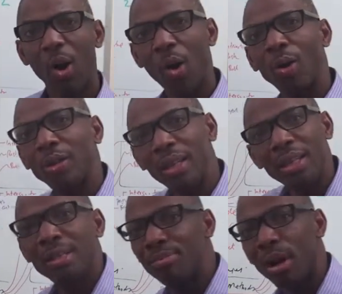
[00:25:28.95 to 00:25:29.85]
on
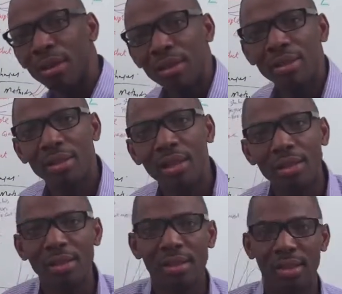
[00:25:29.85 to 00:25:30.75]
its brothers and
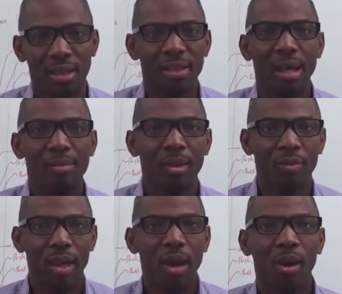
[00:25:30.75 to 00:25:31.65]
sisters in terms
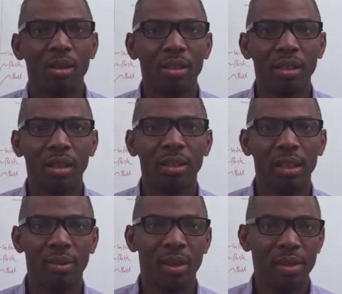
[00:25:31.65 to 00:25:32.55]
of their other knowledge
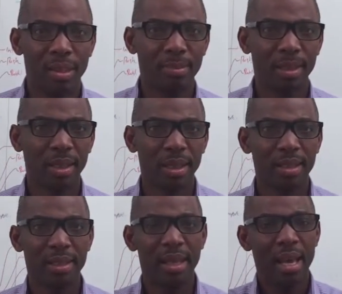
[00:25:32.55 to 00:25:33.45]
areas and
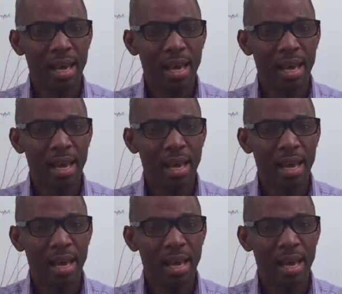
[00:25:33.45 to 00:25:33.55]
specialties.